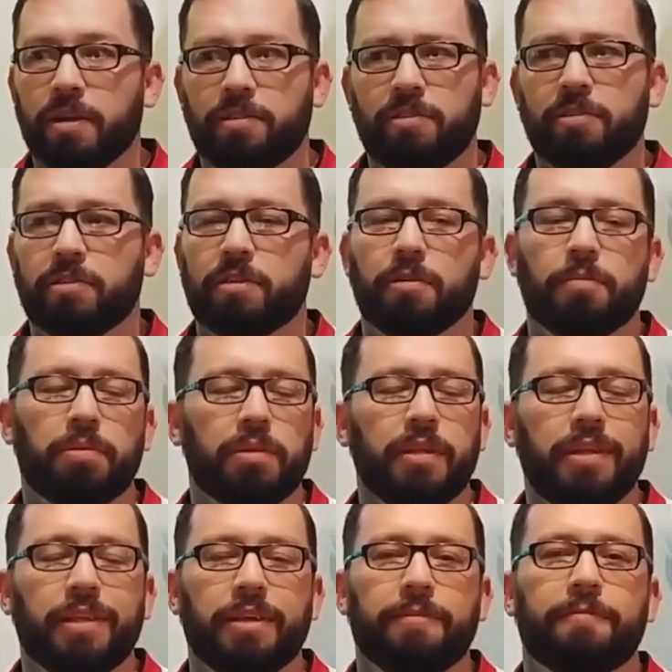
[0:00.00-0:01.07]
It's just
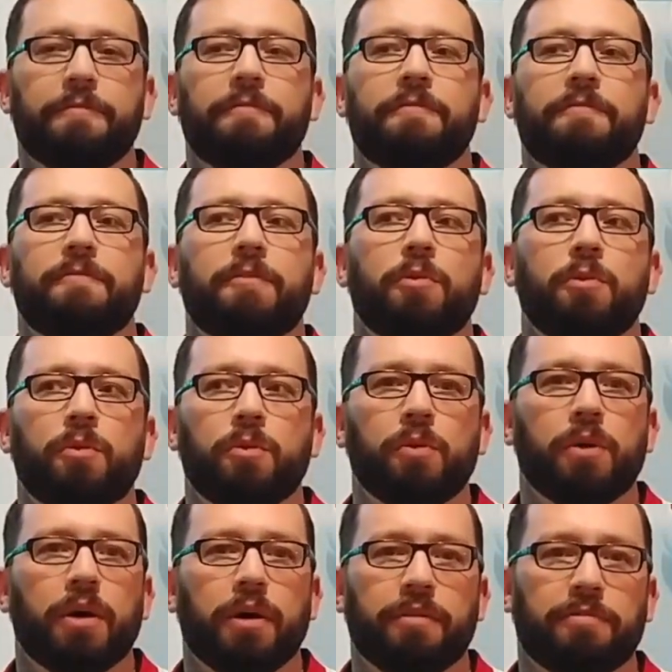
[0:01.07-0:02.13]
completely
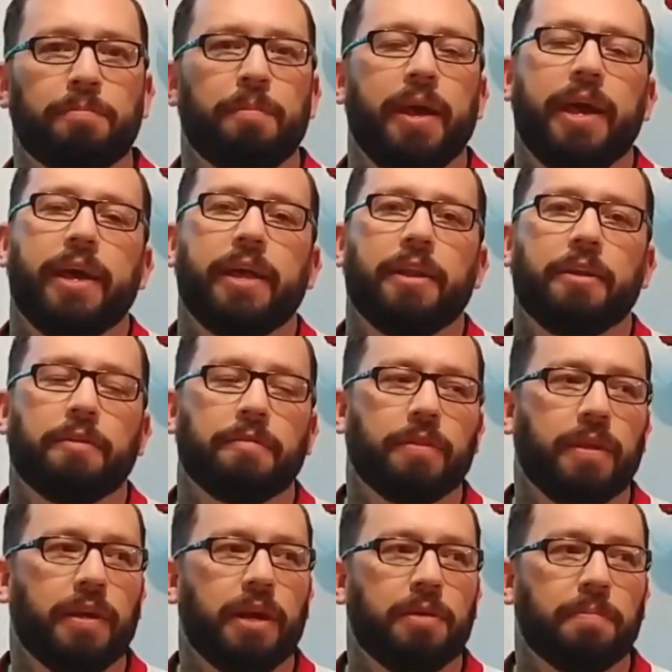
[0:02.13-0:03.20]
full of mat over
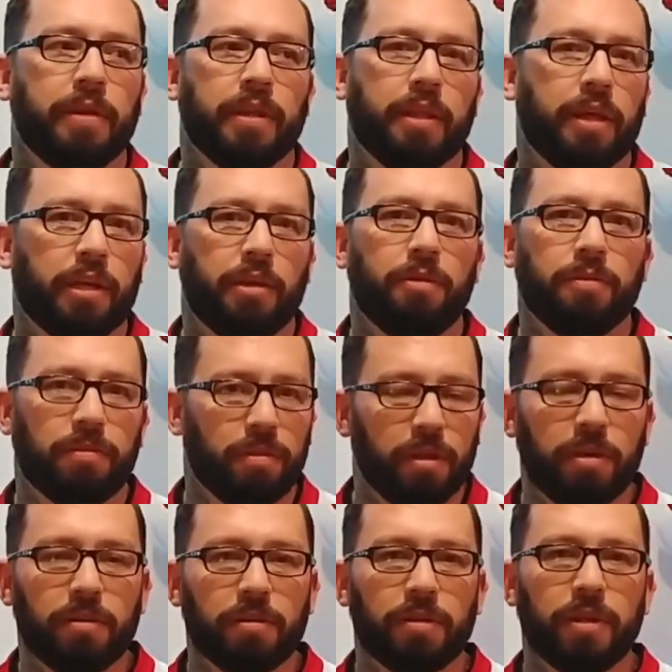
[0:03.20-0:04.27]
there. I mean, like you
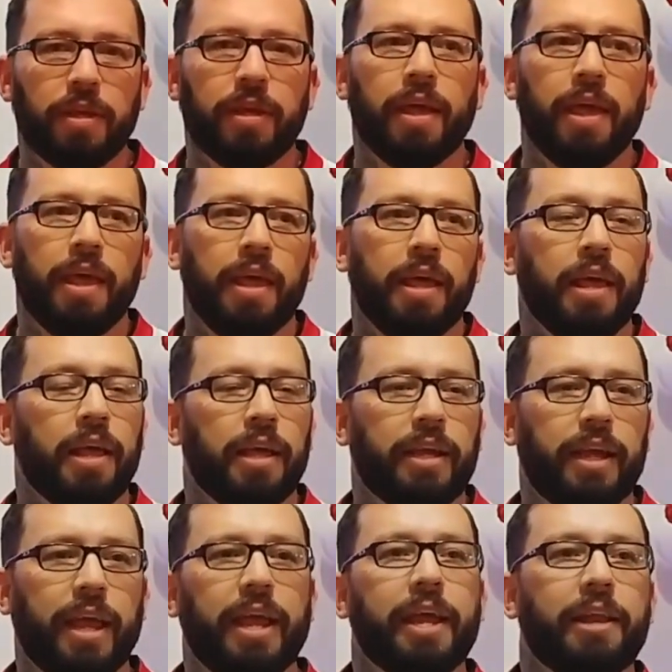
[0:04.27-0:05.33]
literally
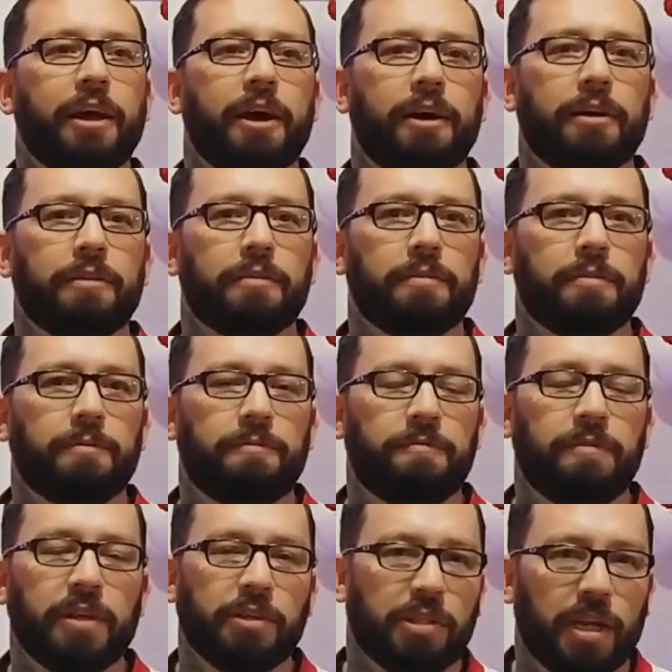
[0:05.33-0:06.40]
cannot
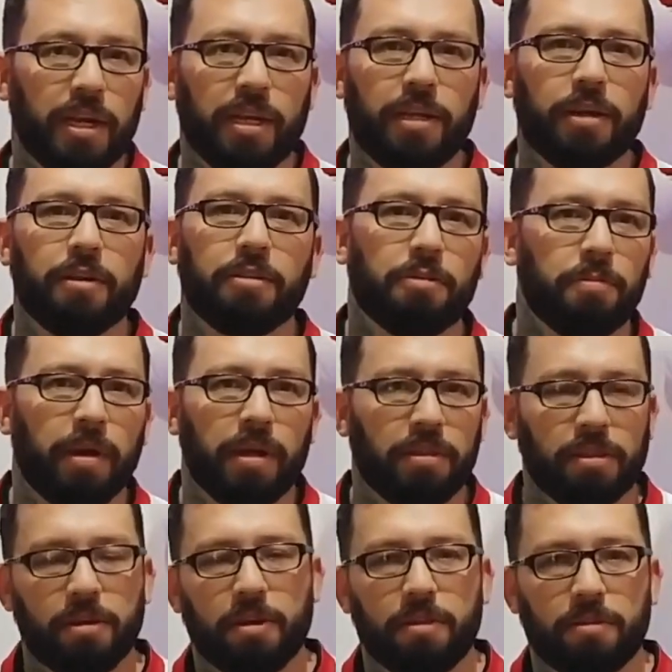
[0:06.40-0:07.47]
fish any other
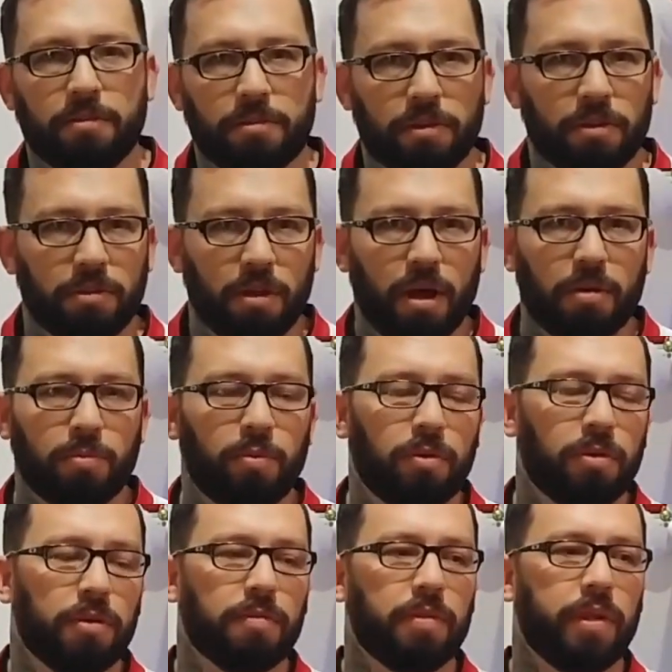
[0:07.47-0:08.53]
method other than top
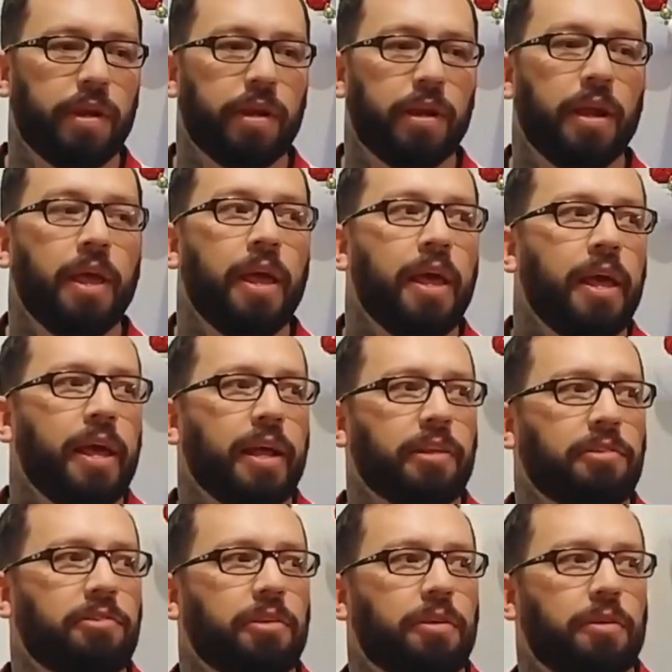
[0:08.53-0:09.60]
water over there. And
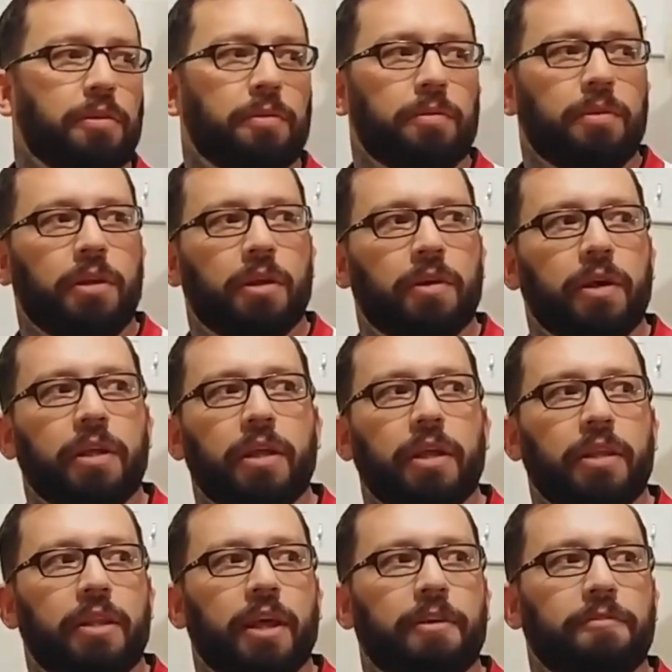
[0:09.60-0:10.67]
so, you know,
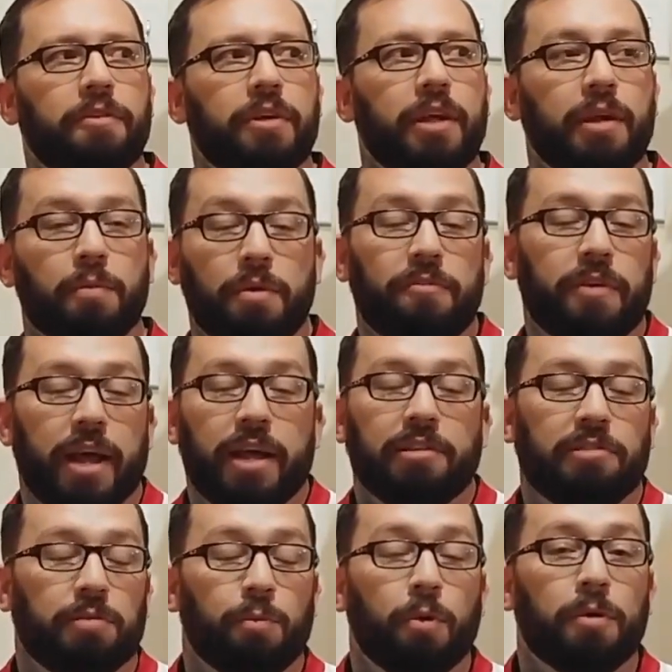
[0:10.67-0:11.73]
it definitely, and we've had
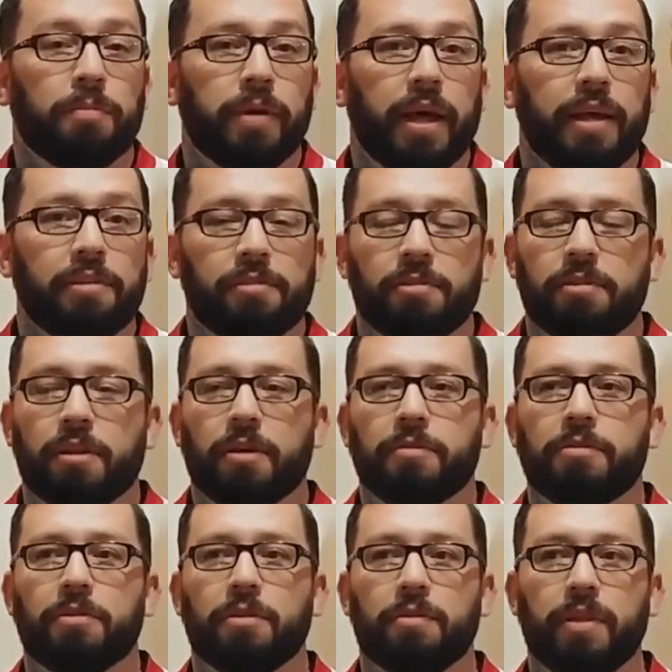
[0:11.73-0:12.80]
some warm days and
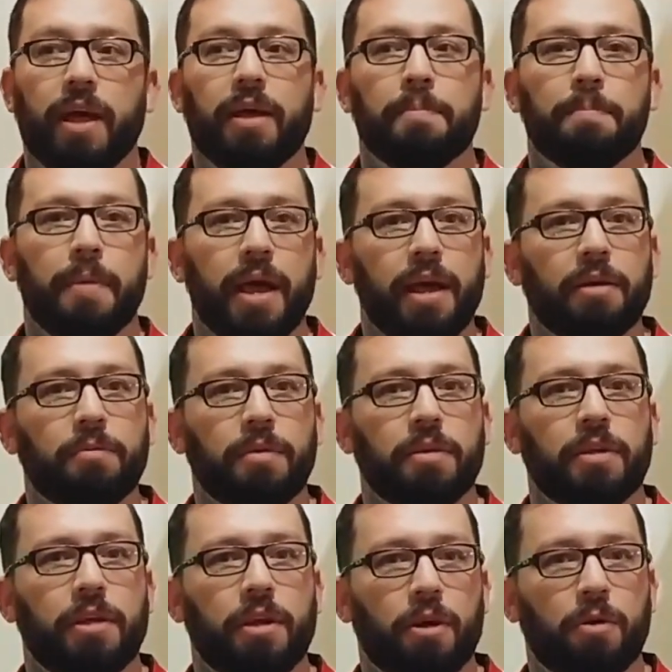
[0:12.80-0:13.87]
stuff, so that mat
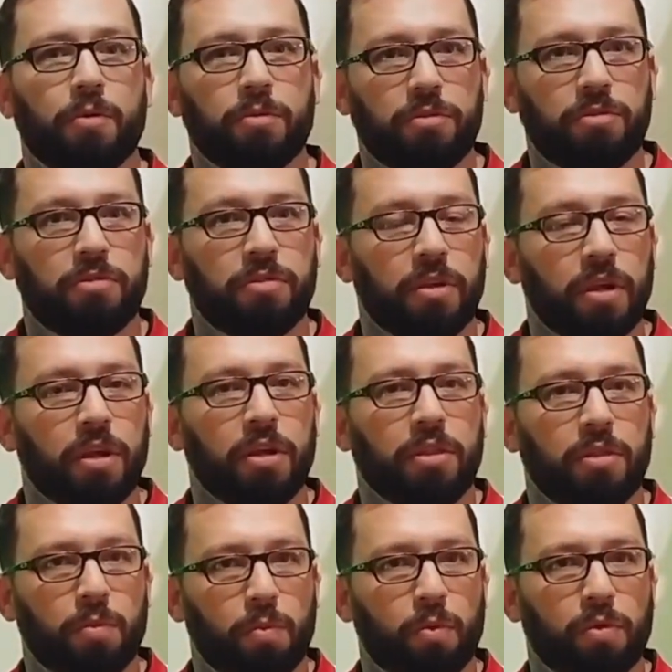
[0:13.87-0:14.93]
really holds
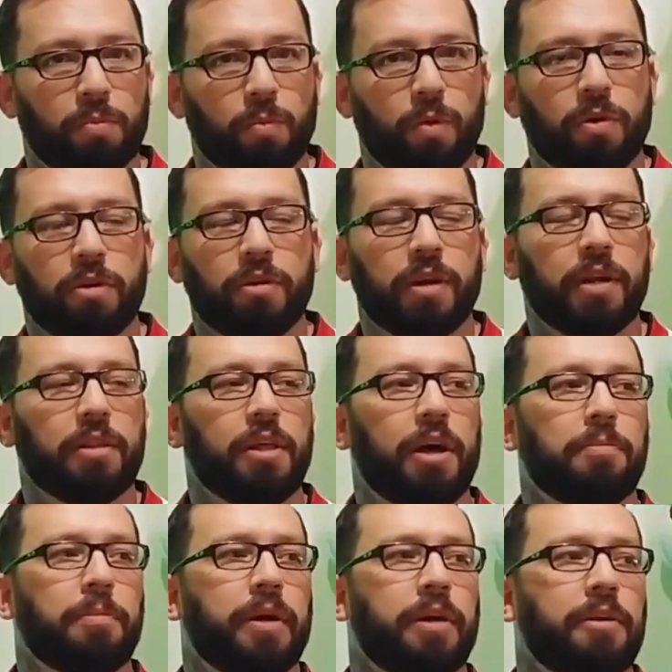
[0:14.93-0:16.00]
the warm water in a
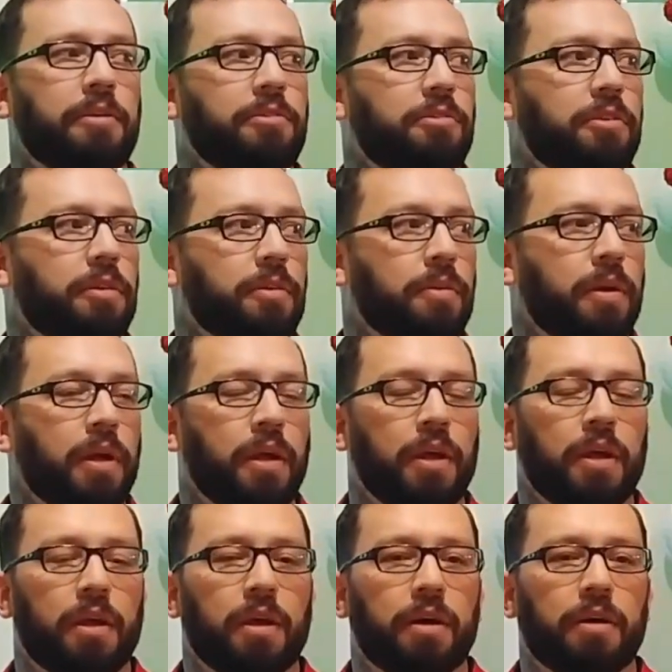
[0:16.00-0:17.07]
lot better. So,
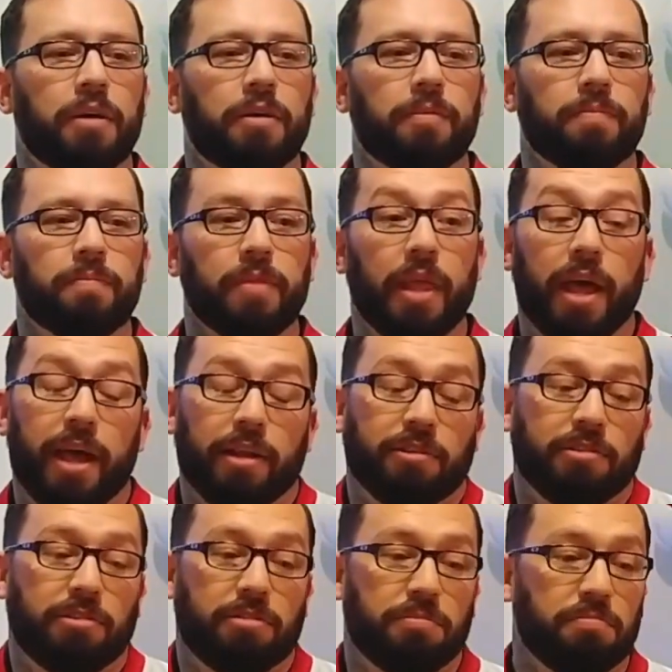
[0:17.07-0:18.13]
I
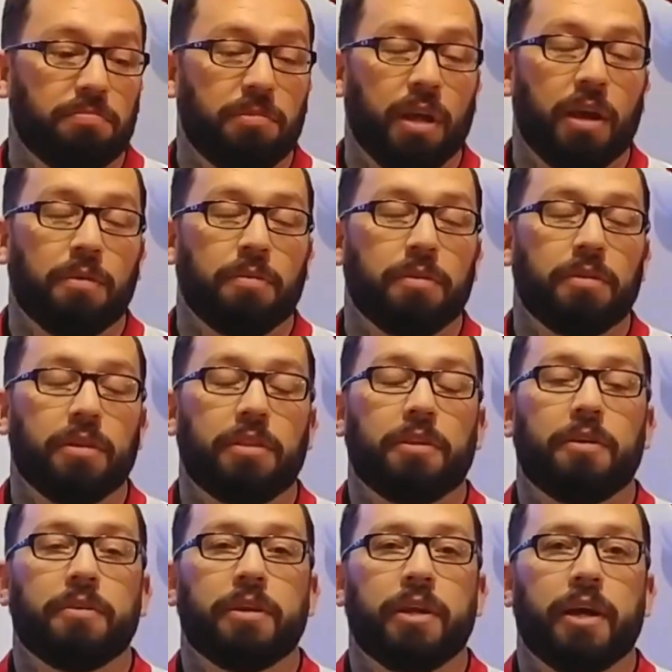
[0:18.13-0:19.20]
just, I really
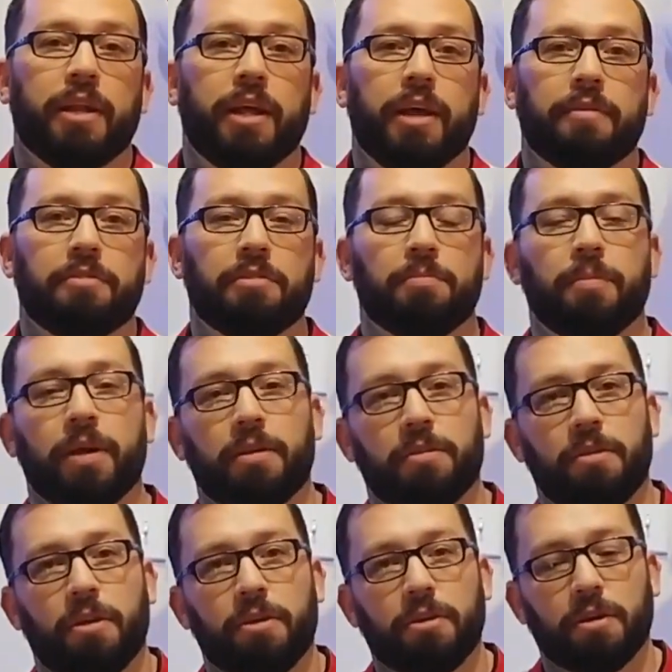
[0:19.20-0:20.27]
thought that I'd have some better
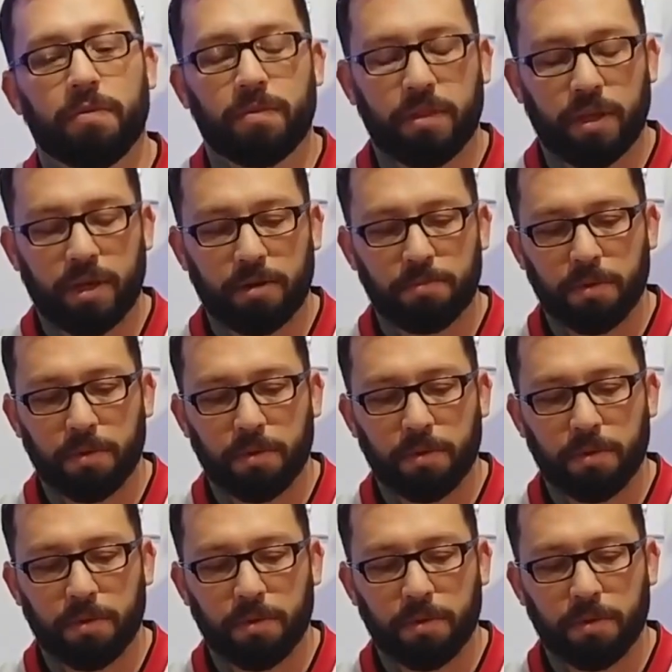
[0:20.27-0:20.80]
luck over there.